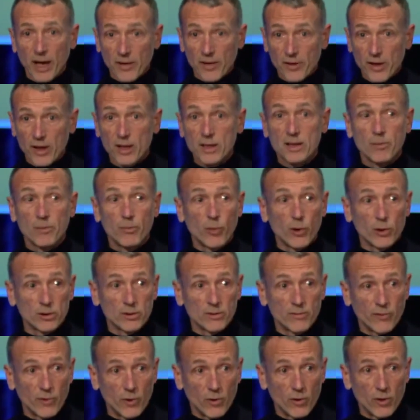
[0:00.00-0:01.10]
That's why I think it's
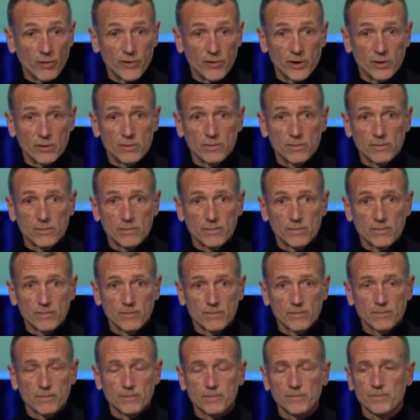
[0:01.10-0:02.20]
important for all of you.
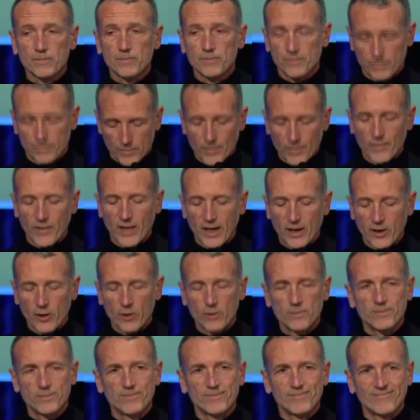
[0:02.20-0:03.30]

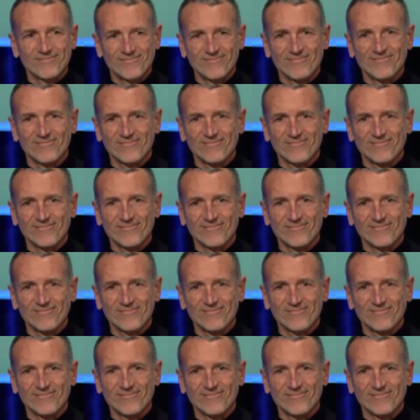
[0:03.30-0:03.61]
Thank you.